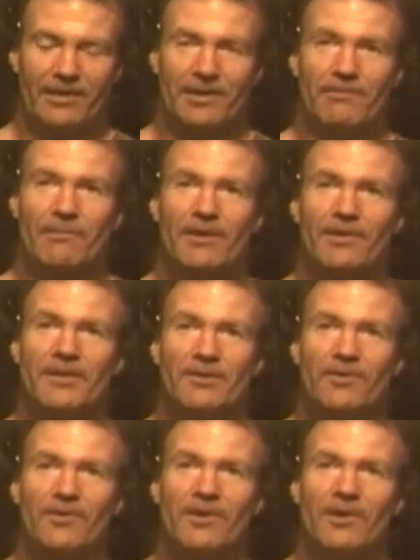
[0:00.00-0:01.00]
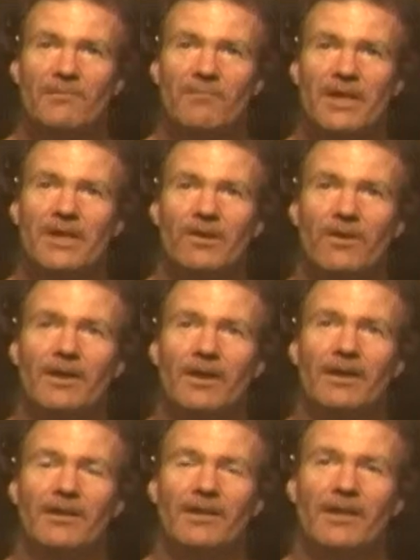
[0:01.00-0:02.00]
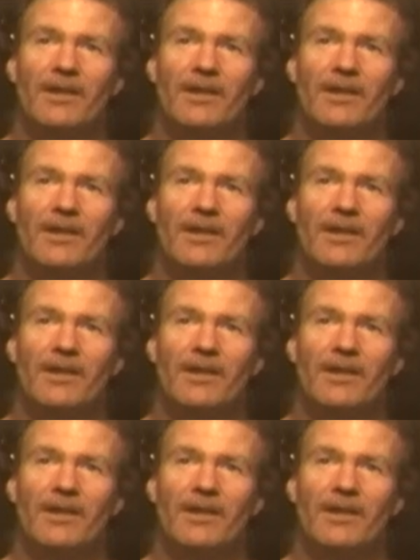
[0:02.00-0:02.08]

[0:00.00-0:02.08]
You really turn me on.